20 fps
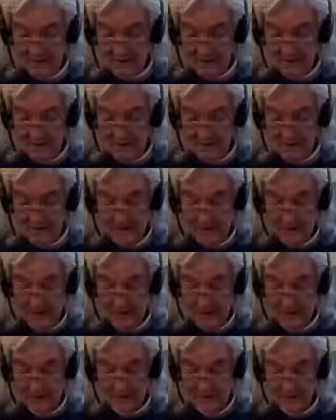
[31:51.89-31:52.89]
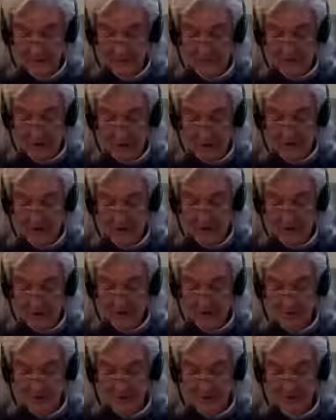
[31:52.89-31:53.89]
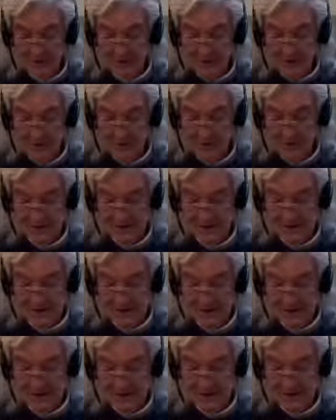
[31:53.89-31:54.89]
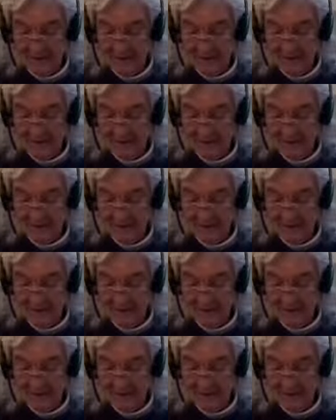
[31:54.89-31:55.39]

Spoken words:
cleaning the house with conscientious attention to detail,